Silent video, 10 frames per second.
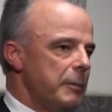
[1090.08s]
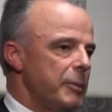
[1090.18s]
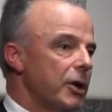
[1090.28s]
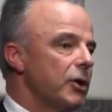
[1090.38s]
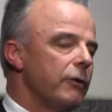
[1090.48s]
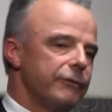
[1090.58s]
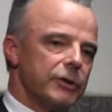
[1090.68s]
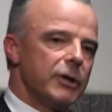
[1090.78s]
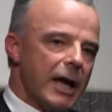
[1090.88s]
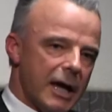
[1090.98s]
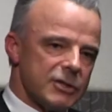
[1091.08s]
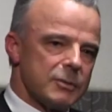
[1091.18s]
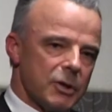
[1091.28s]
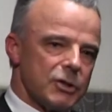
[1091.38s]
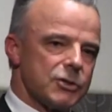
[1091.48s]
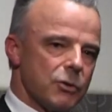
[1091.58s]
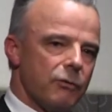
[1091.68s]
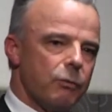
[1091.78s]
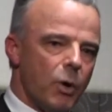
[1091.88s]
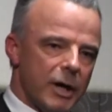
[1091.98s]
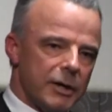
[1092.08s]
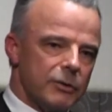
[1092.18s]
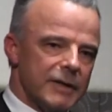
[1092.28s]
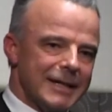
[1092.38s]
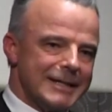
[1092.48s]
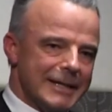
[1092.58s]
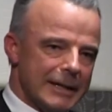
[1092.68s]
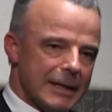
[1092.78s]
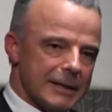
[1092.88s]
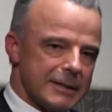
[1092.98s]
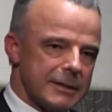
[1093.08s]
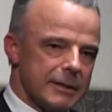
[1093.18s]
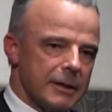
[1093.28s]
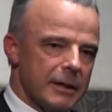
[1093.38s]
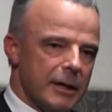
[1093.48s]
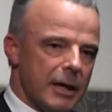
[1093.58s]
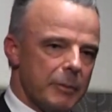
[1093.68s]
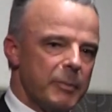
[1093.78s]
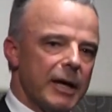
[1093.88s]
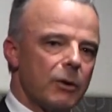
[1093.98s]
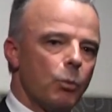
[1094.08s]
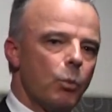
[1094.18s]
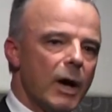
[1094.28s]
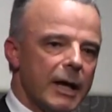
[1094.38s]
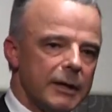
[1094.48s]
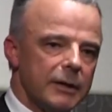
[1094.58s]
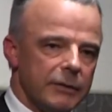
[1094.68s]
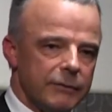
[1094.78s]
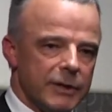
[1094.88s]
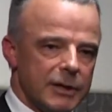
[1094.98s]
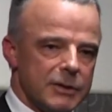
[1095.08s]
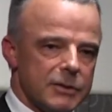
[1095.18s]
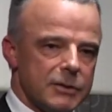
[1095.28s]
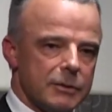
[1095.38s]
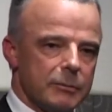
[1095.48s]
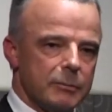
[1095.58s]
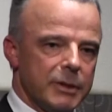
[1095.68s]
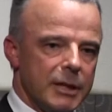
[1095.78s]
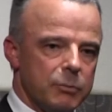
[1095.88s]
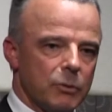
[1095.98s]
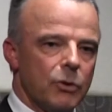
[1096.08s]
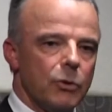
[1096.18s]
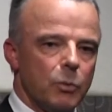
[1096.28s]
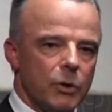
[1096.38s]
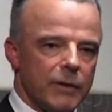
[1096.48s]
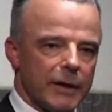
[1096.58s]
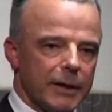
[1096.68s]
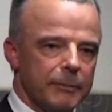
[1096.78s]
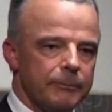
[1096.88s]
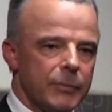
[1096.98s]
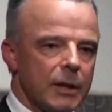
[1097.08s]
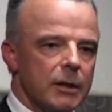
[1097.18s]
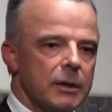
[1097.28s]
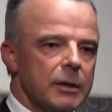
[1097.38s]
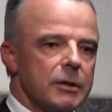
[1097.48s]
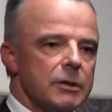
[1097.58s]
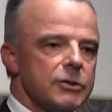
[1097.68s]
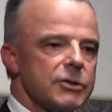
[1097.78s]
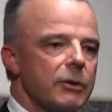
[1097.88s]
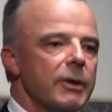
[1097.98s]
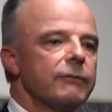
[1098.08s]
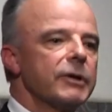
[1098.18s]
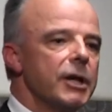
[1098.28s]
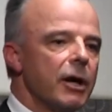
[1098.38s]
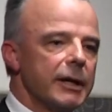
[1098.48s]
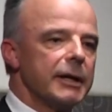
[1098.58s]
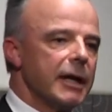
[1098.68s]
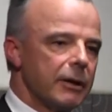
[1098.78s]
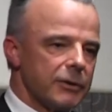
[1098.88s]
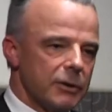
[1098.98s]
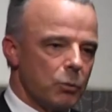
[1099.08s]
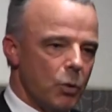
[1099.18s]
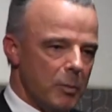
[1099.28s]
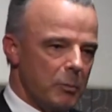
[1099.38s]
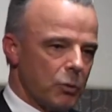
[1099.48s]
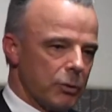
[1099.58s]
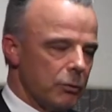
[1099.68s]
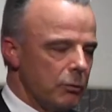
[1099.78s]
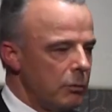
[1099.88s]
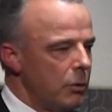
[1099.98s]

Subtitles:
But I often ask myself, why don't they tell us about one of these people? Who were they? So every night now at their war memorial,